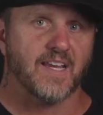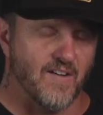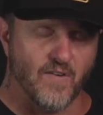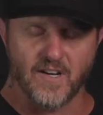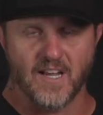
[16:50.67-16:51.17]

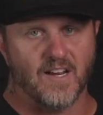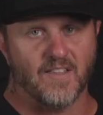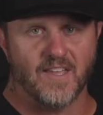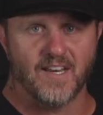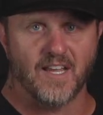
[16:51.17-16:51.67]
I've already got all
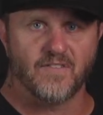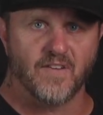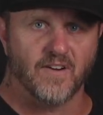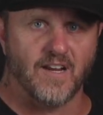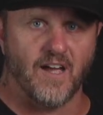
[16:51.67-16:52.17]
the headache
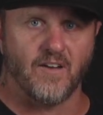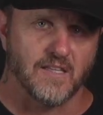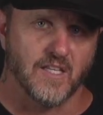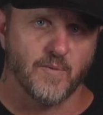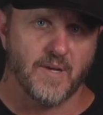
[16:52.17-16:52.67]
figured out, a
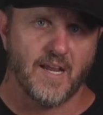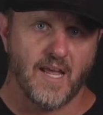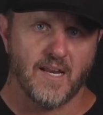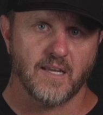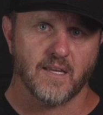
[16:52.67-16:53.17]
little bit of
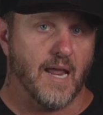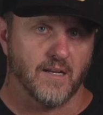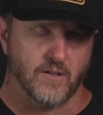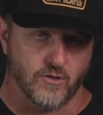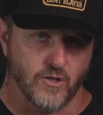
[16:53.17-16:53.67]
headache and a
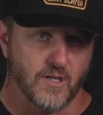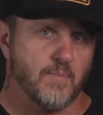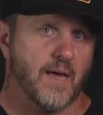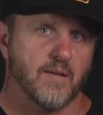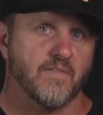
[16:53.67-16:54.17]
good
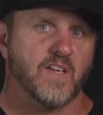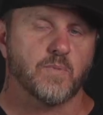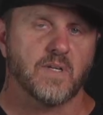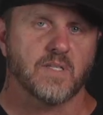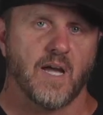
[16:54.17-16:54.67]
amount of
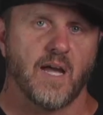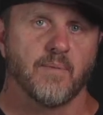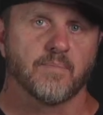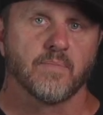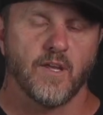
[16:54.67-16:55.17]
investment in
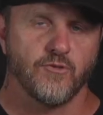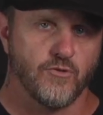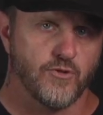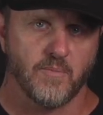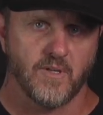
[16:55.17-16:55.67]
time, and
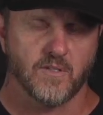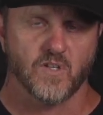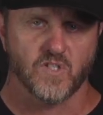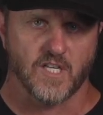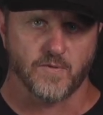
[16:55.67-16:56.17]
you can be
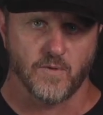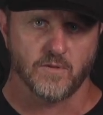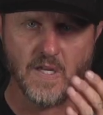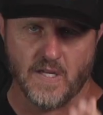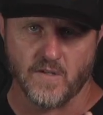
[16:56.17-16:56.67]
successful
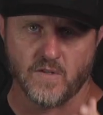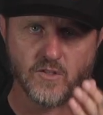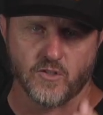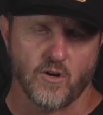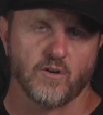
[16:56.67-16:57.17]
in the
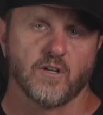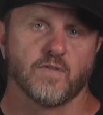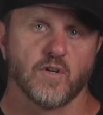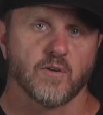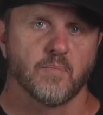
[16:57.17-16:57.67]
start of
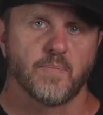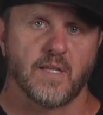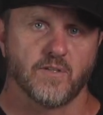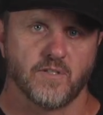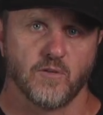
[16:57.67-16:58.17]
your
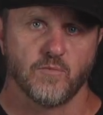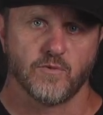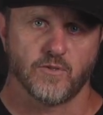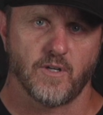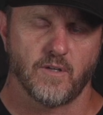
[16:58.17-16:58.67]
paintless dent
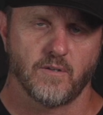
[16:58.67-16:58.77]
removal journey.